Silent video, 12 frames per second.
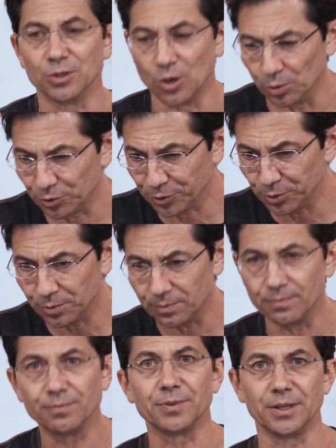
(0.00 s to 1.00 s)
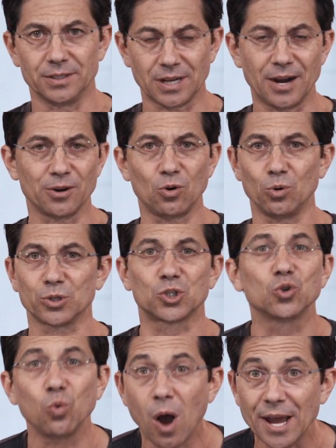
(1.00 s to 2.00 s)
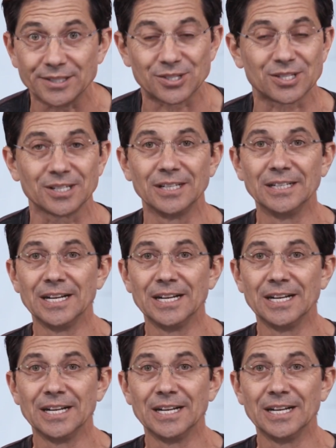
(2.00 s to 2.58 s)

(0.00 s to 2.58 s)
Go through the entire course twice.